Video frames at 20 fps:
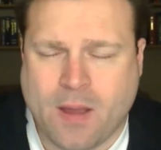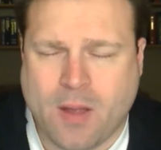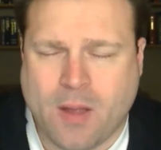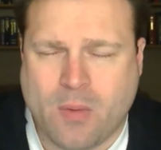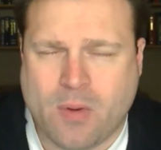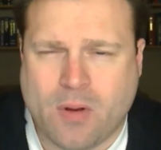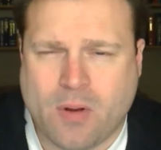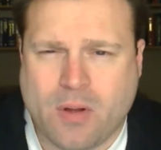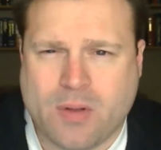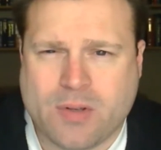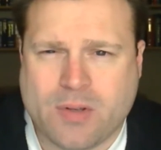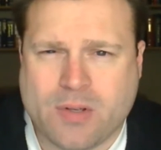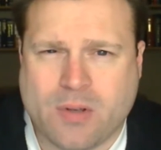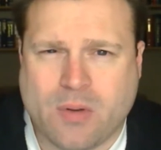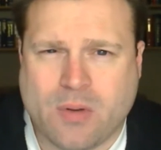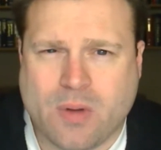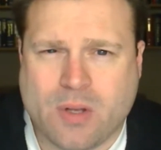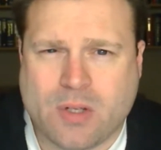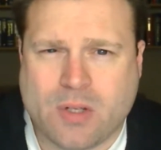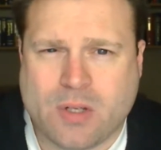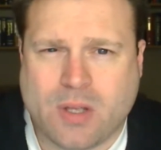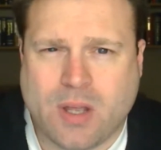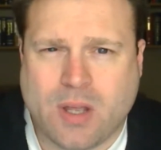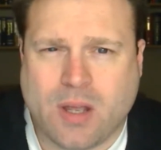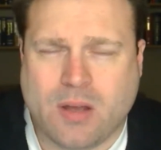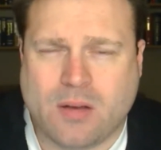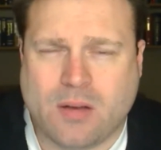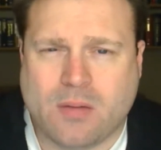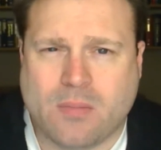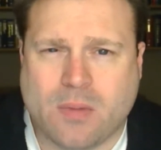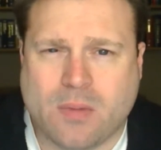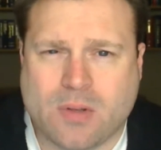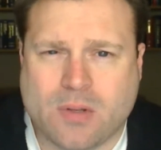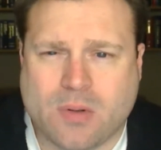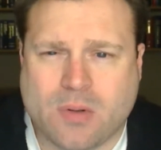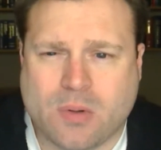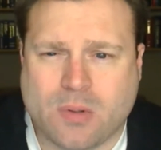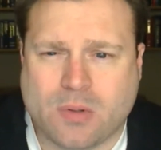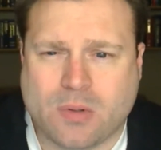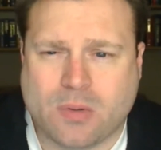I would also educate Ms.
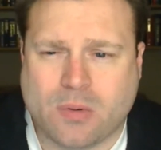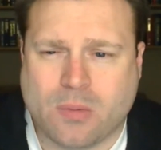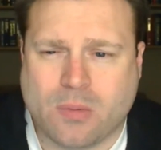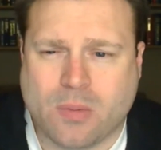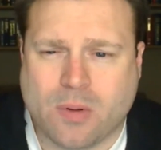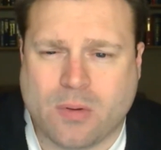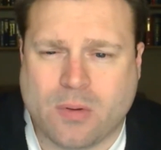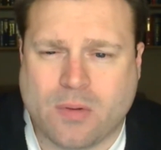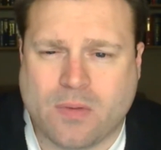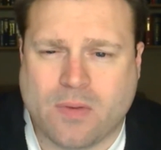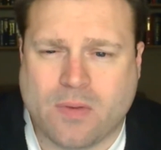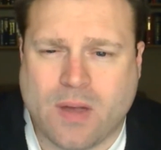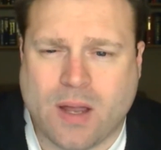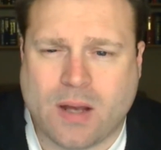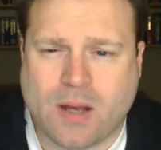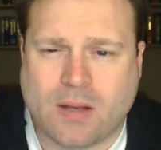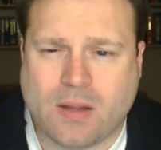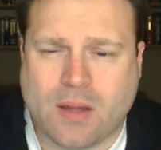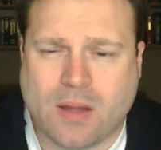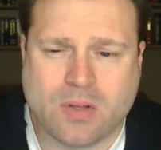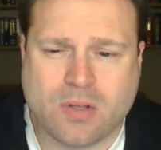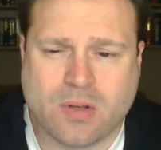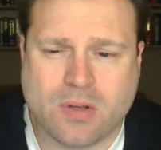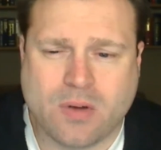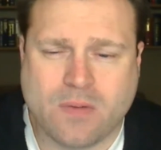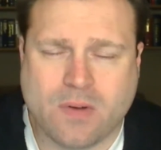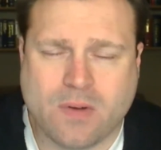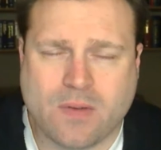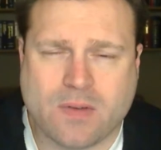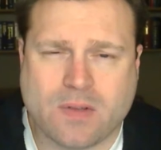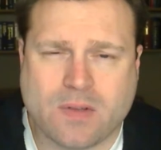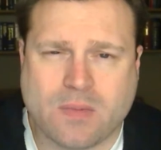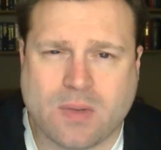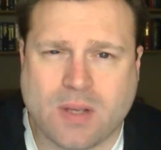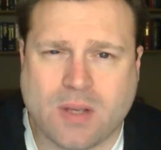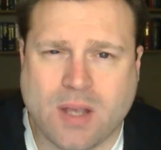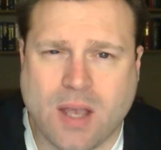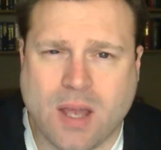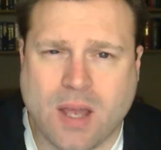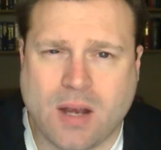Coulter about the fact that conservatism
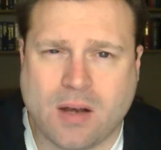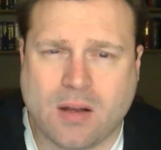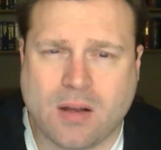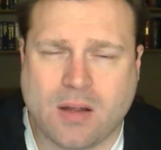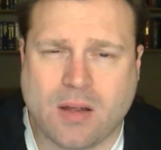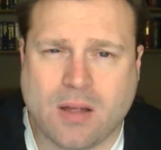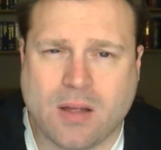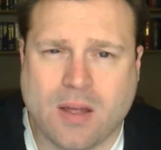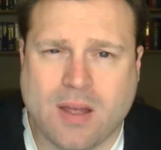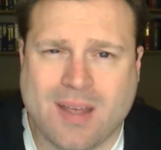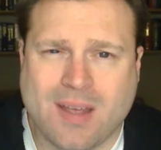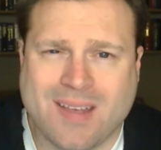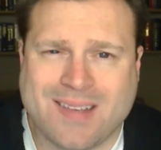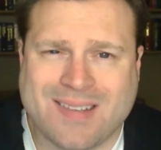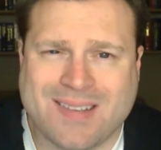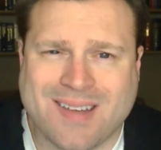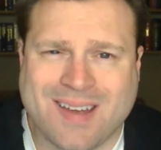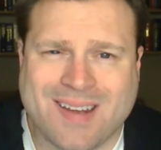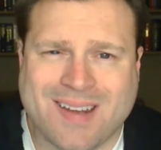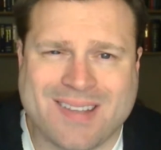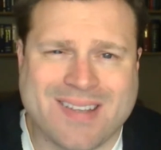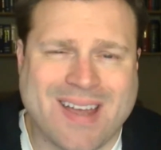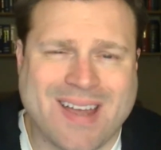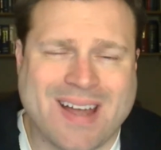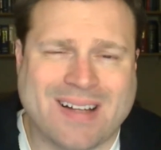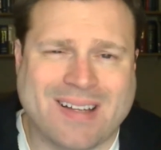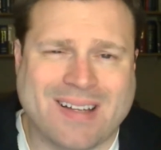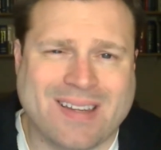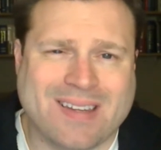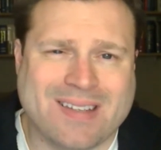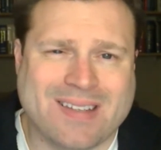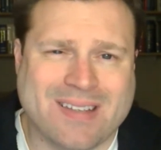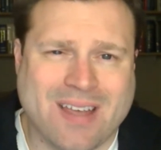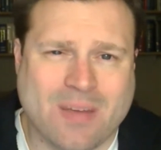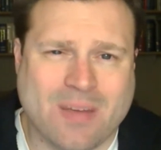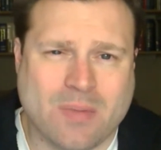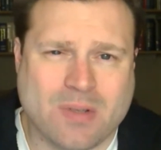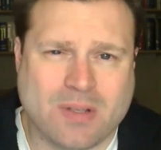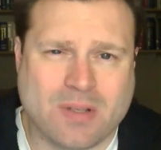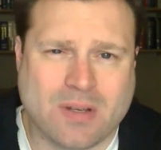in Canada is not exactly the
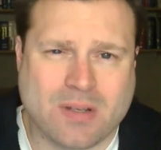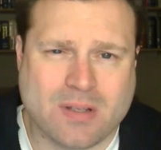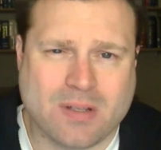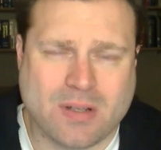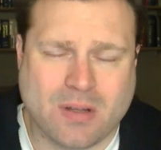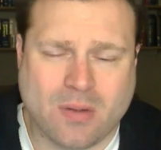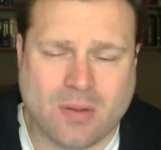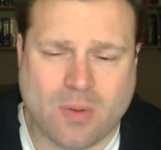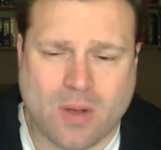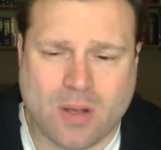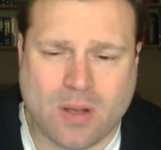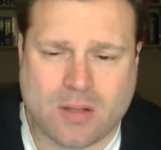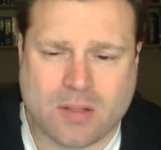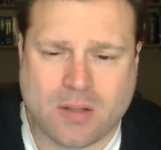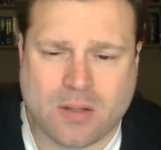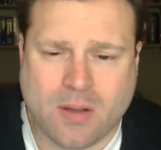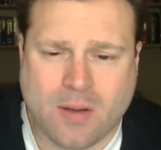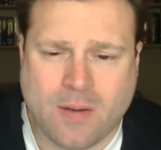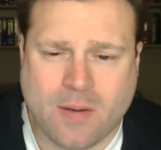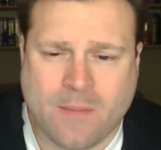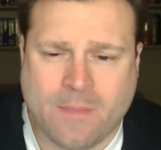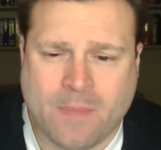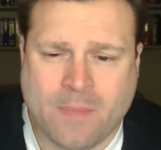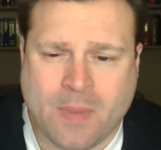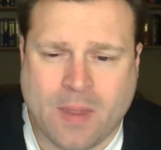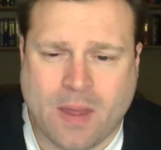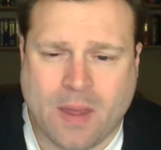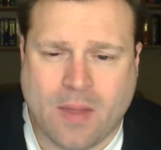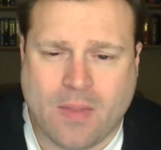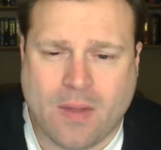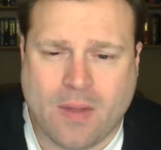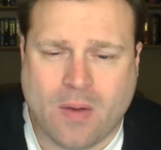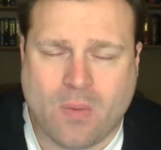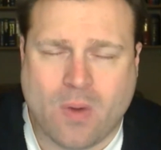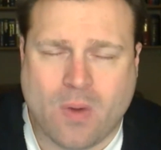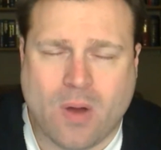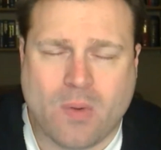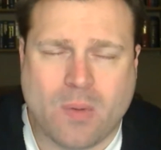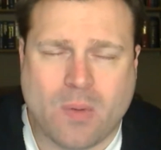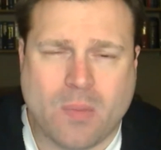same as it is in the U.S., and
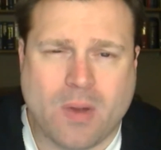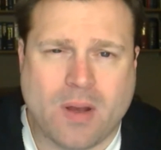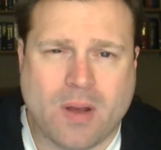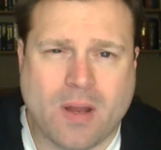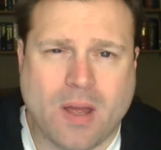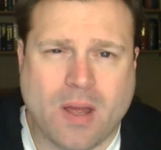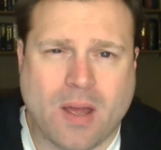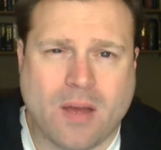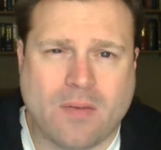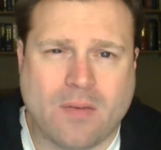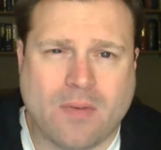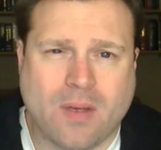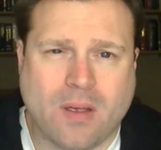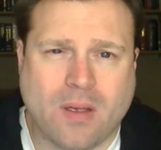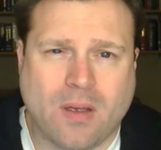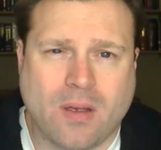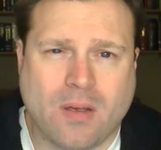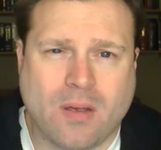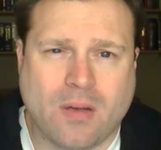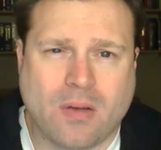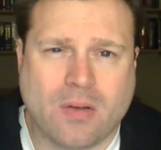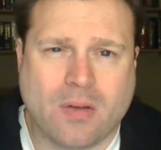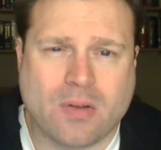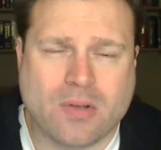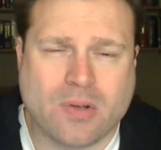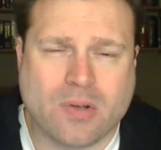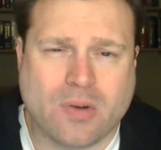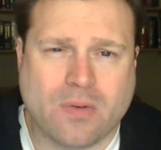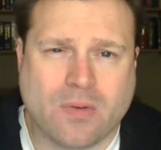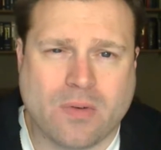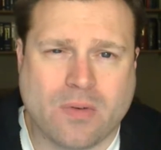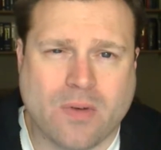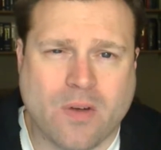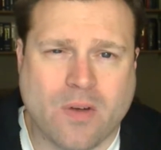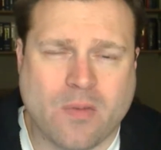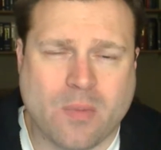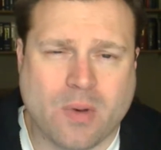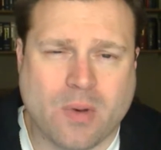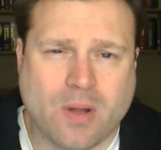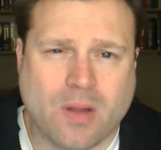that while we might have a conservative
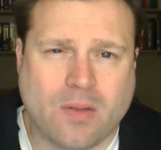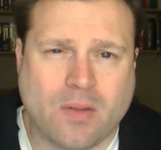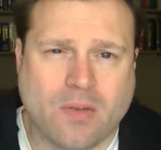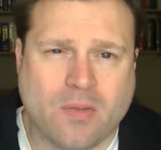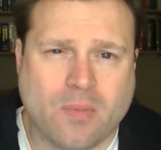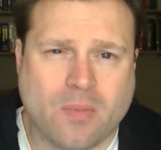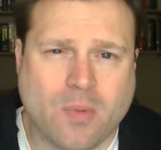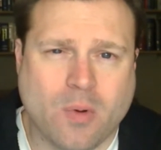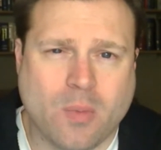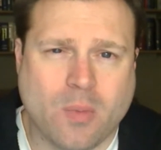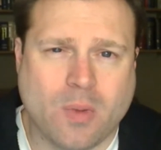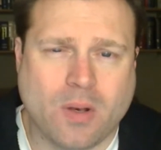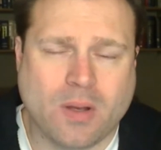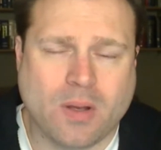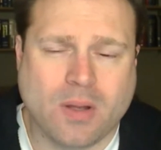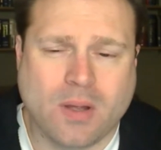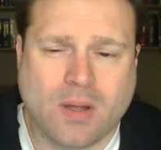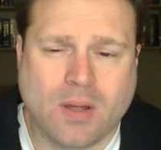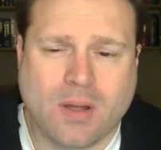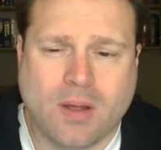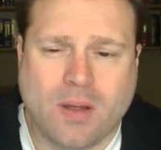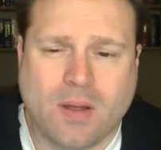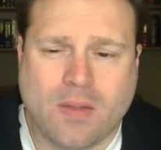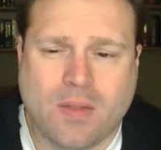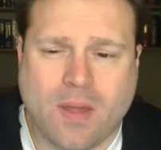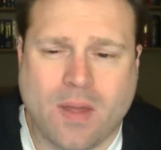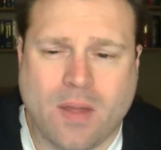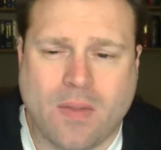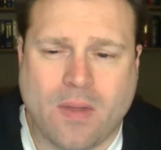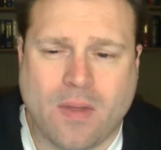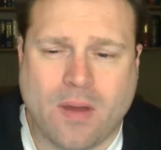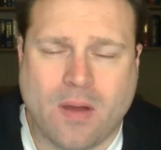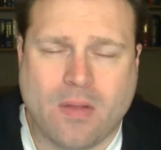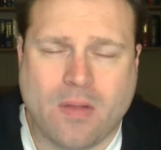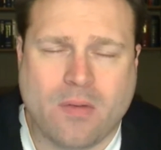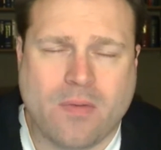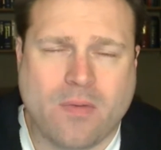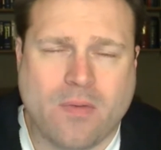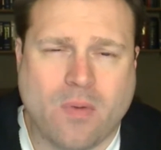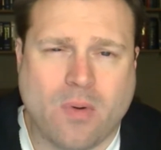government at this moment, that the
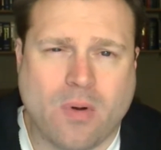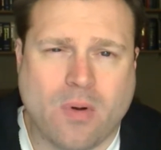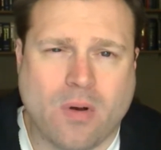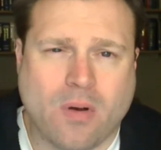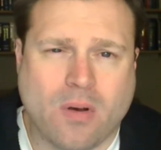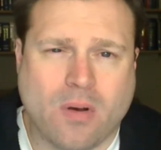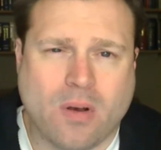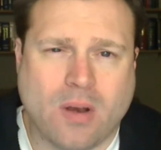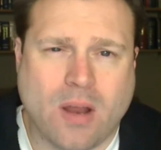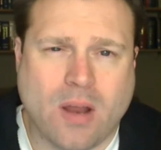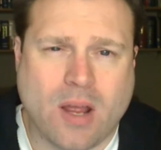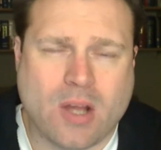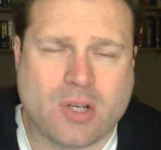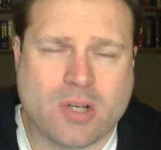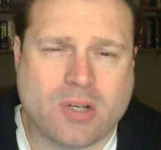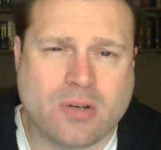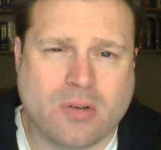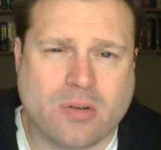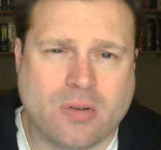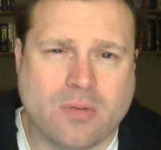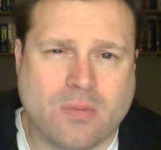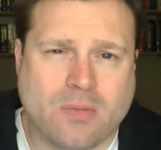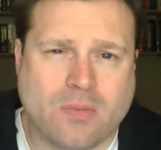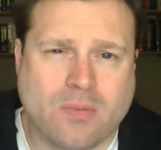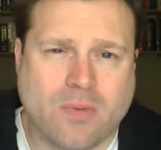other four national